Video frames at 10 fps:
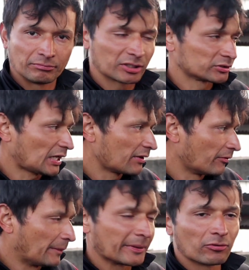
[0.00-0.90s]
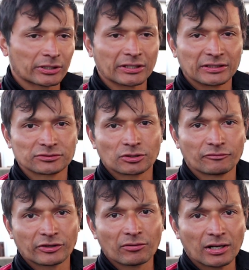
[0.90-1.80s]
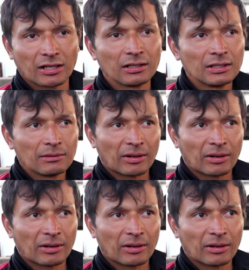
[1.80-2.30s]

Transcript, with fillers: because I, I've been working in this truck for a while.